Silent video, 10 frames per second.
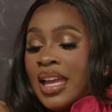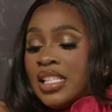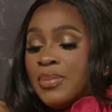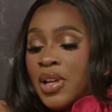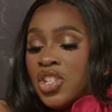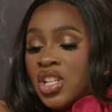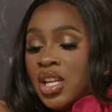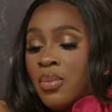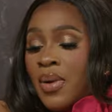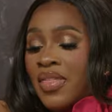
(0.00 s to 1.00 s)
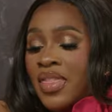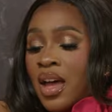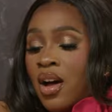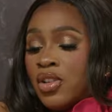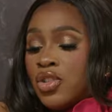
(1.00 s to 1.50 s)
especially when
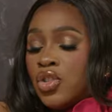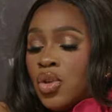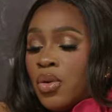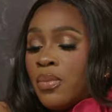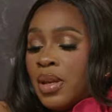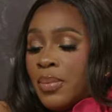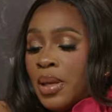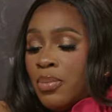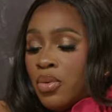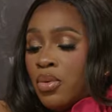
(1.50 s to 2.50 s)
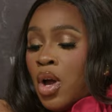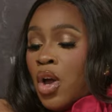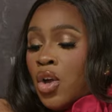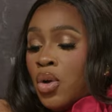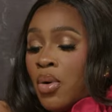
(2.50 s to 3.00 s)
there are so many people
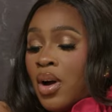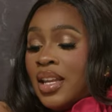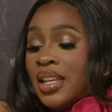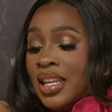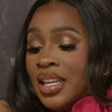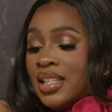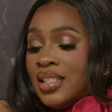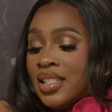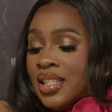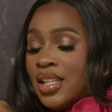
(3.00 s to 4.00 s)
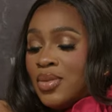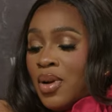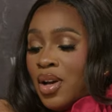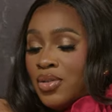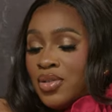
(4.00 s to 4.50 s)
who are in need in today's
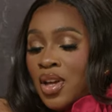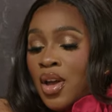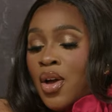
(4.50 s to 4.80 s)
world.